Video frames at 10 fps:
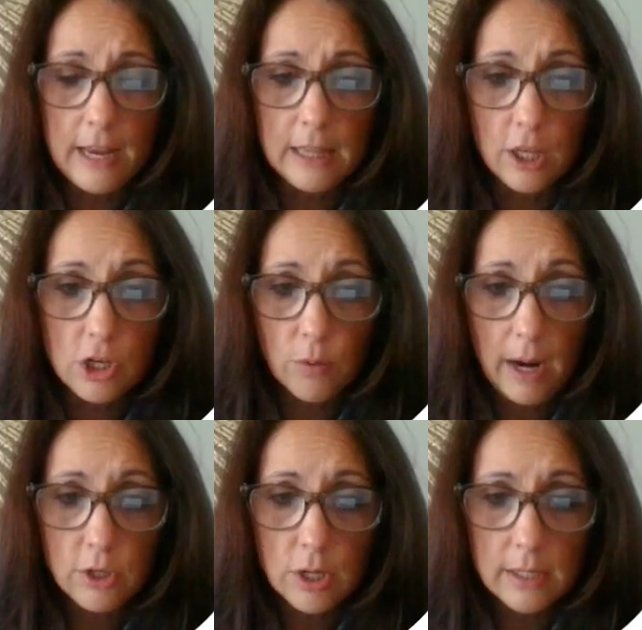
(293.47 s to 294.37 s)
in the
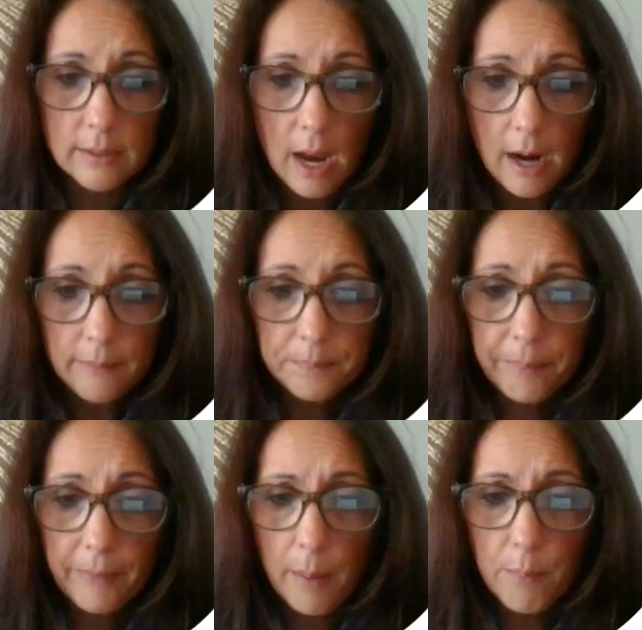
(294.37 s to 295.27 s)
directions
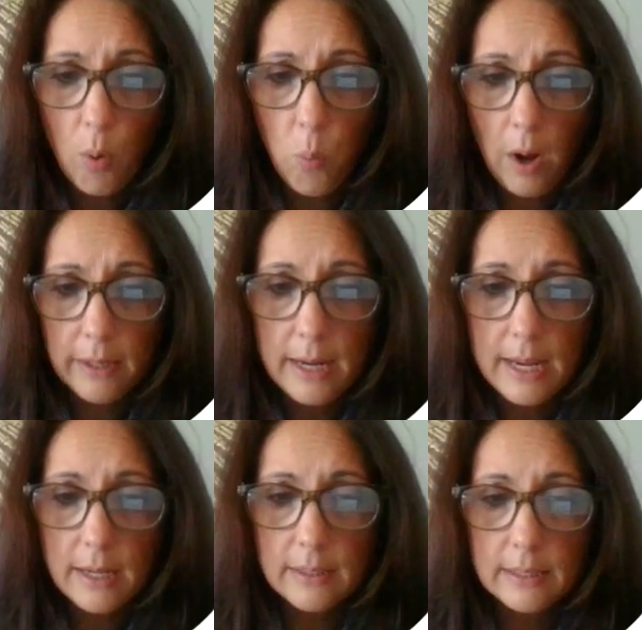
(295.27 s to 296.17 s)
One
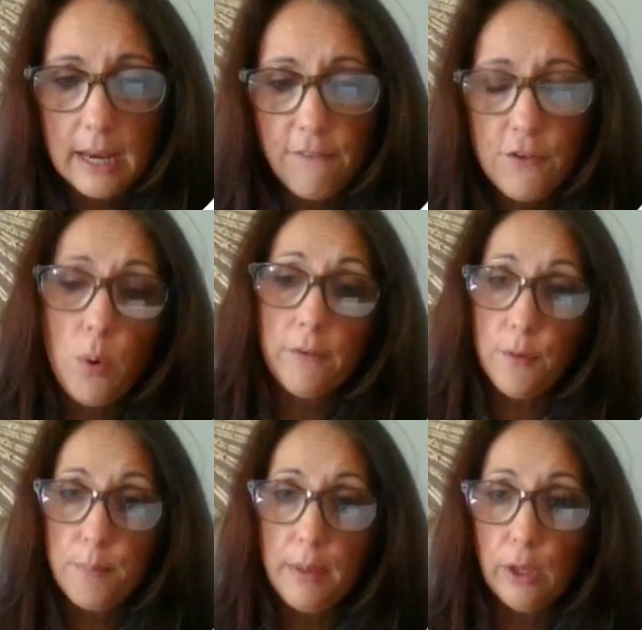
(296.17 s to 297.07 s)
is if you are
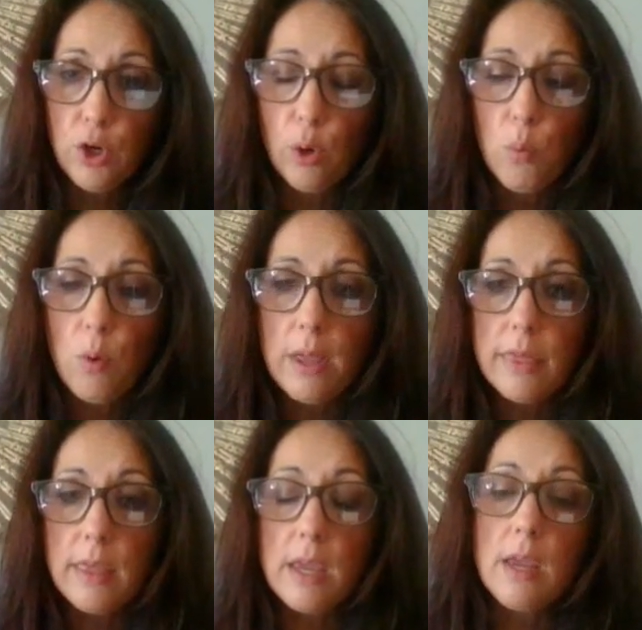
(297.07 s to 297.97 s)
familiar
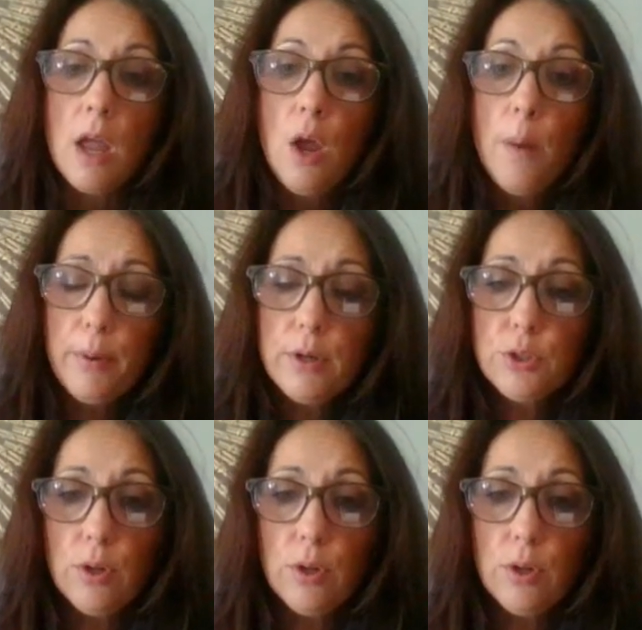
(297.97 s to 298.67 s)
with the books or